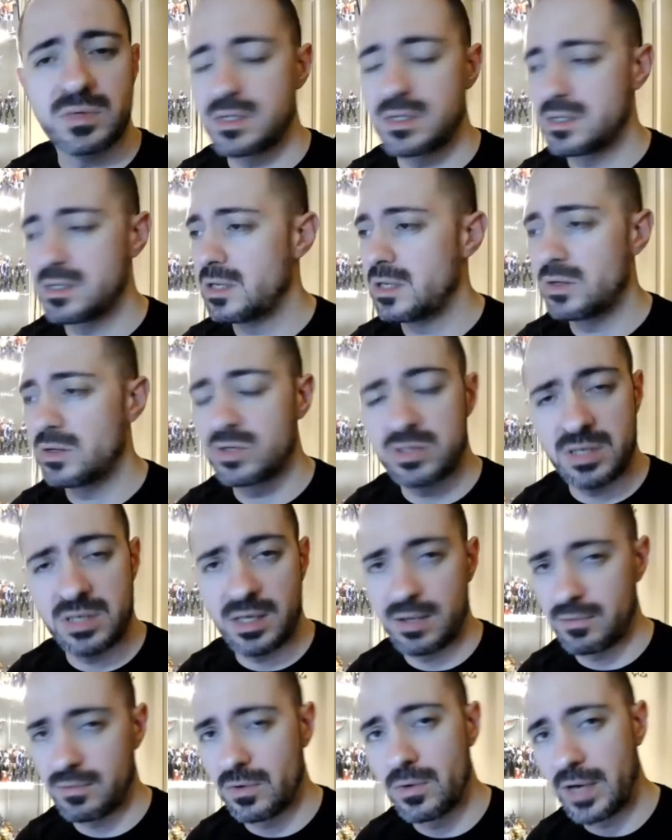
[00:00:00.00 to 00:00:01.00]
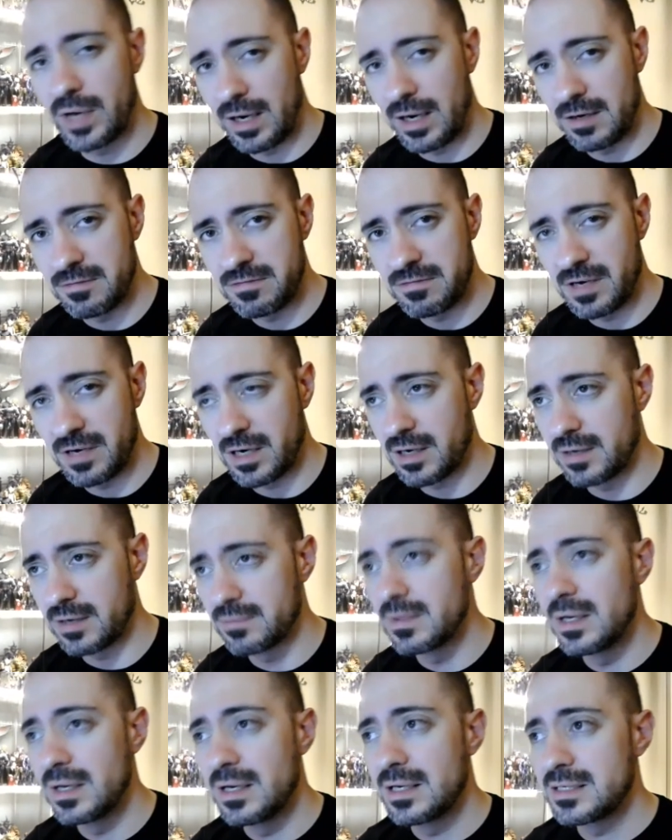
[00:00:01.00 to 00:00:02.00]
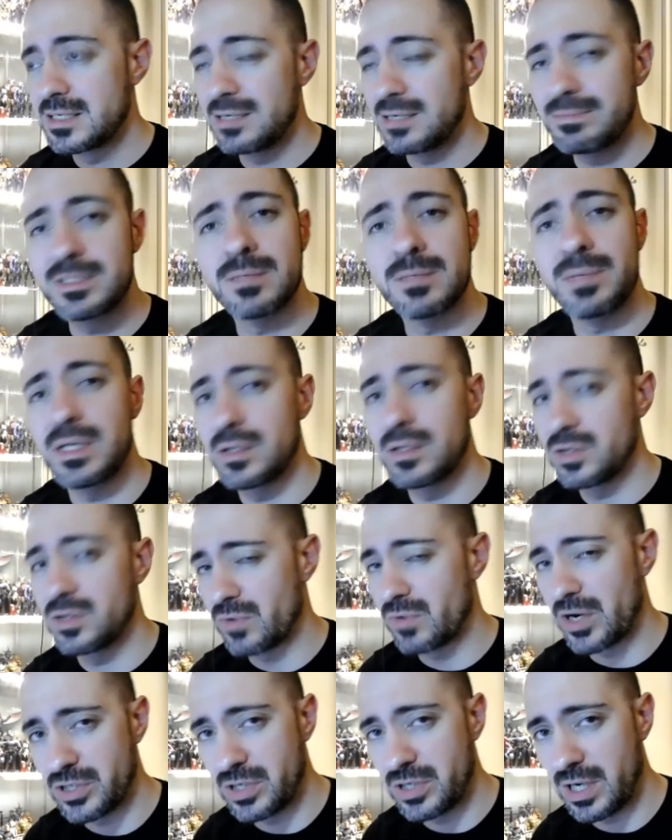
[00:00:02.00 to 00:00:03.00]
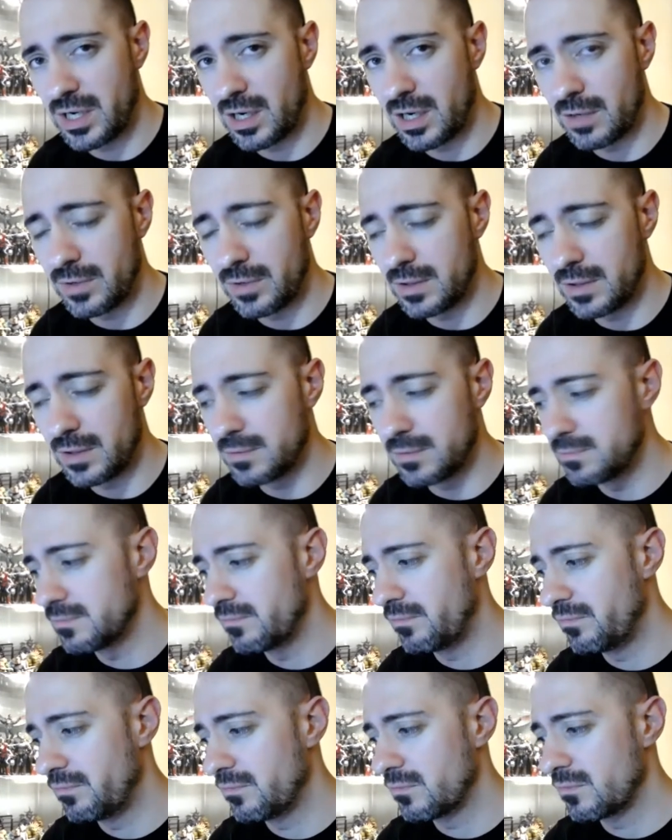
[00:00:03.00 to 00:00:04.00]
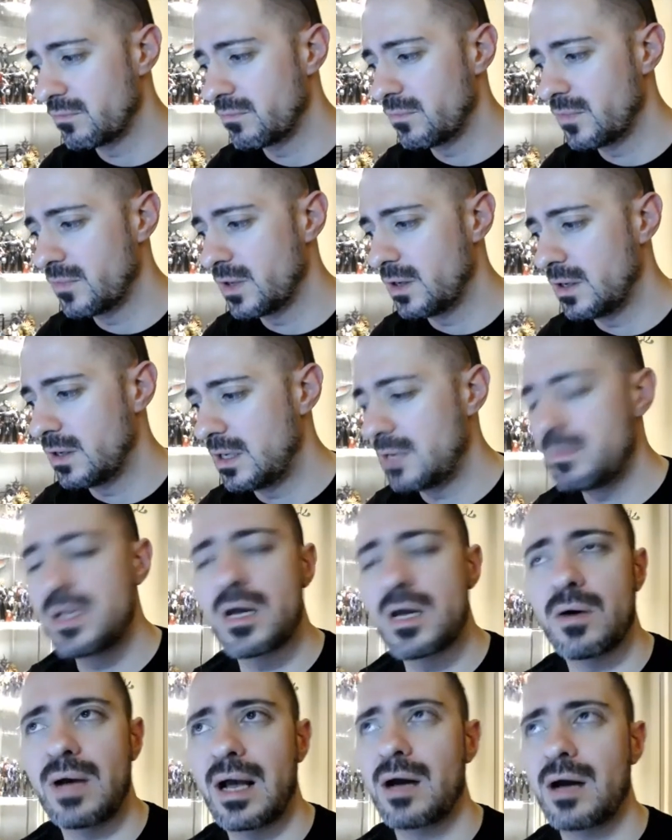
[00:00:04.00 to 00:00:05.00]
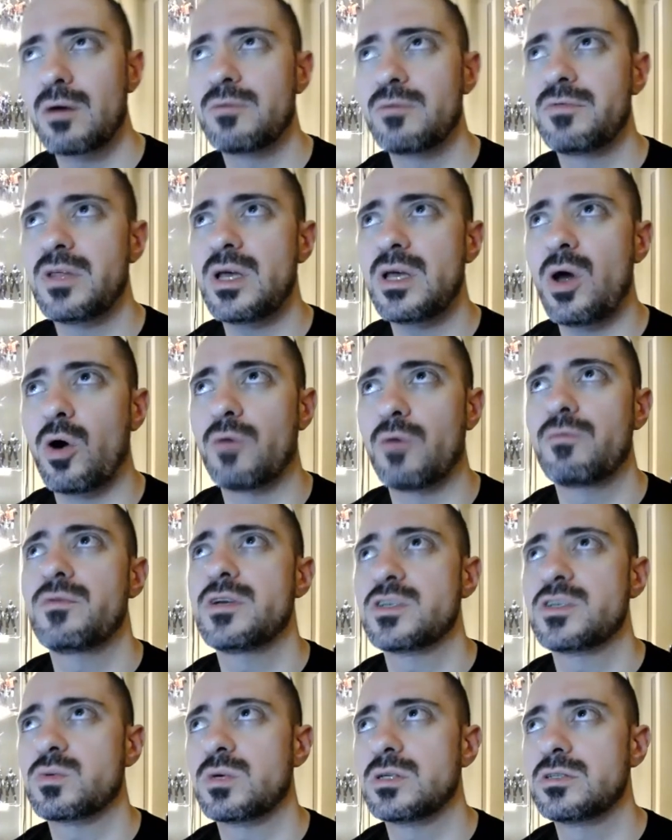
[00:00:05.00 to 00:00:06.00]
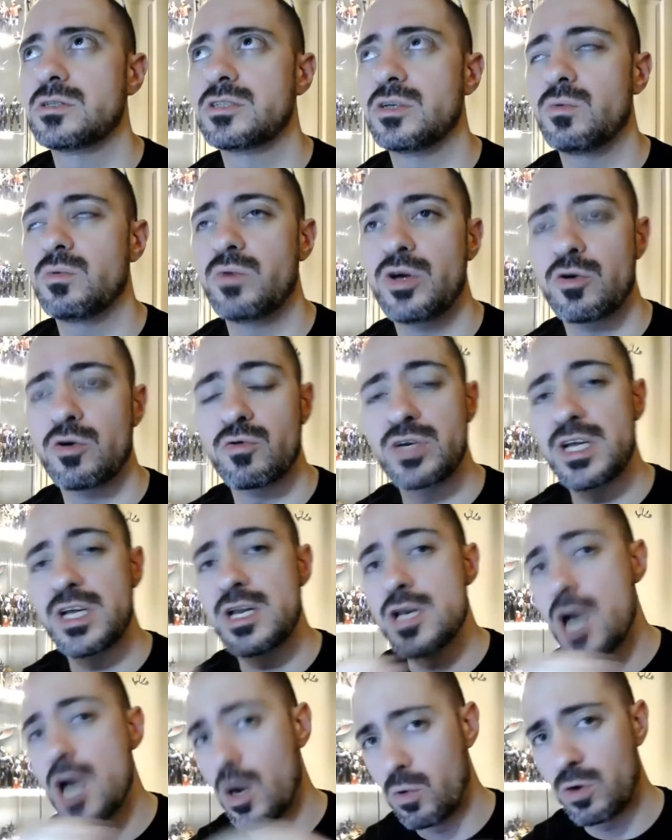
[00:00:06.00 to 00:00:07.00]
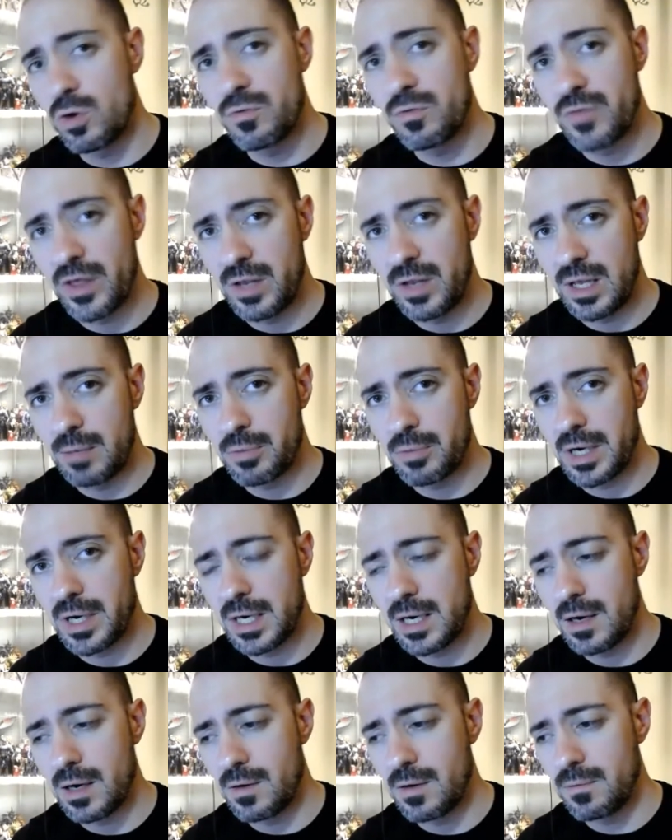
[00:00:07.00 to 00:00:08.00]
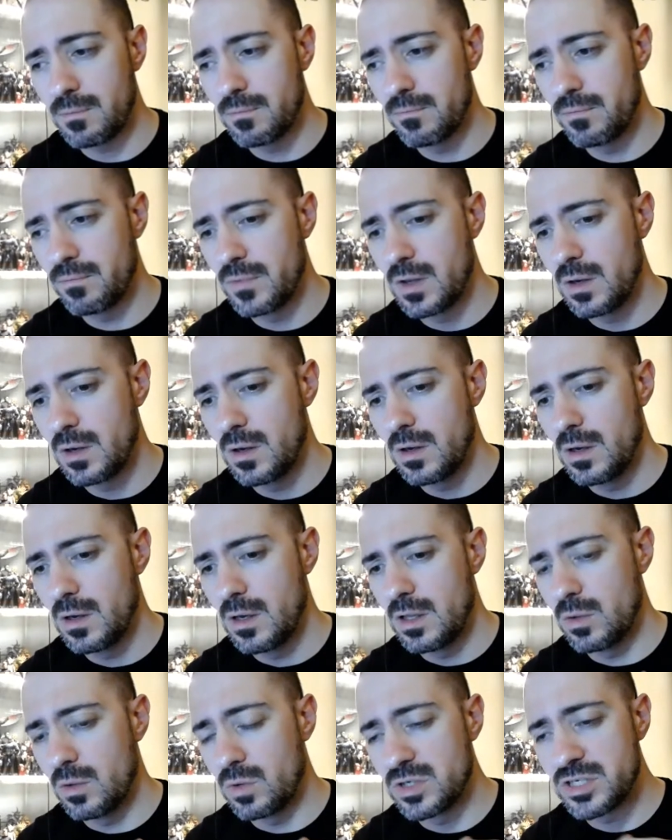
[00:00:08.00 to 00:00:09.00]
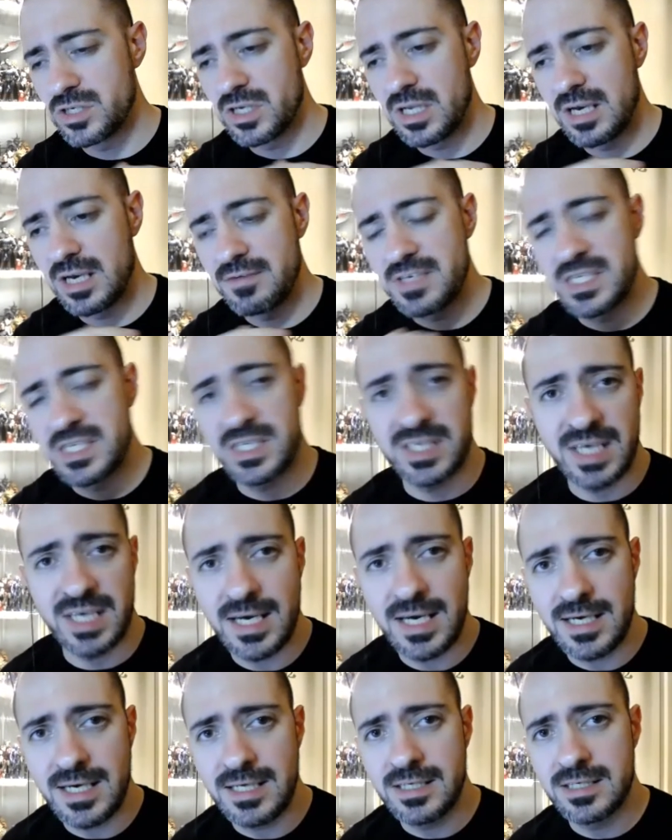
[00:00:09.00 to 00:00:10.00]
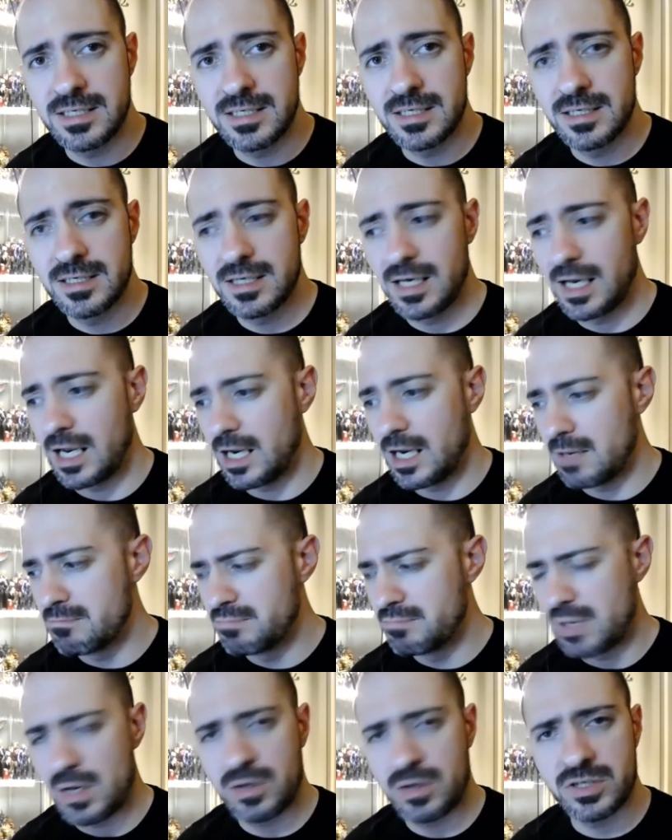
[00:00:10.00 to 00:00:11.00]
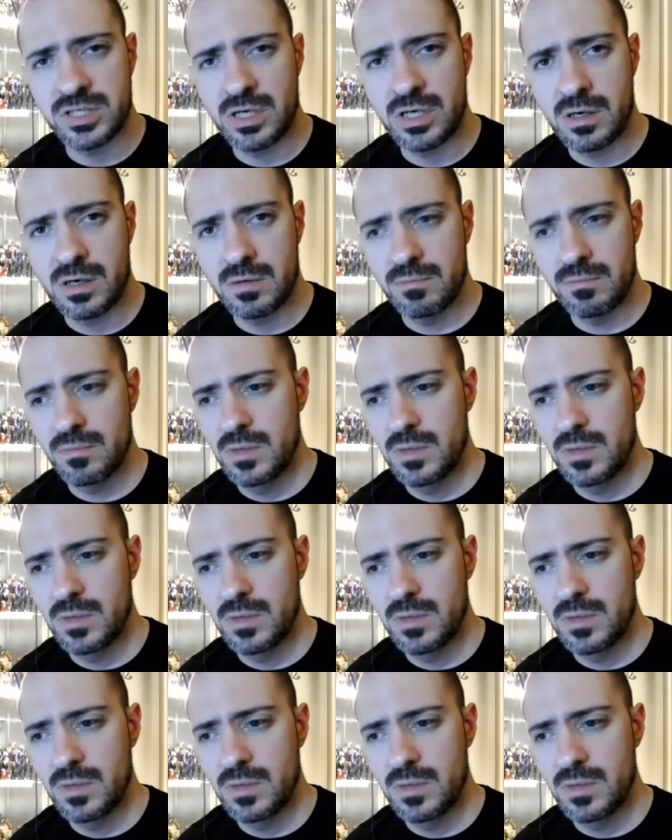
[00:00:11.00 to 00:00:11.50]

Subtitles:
looks like they're all getting a figure, seems to be the direction they're going. Let me know, out of the obvious ones that we already know of that they're bringing out, the ones that they've teased in box art,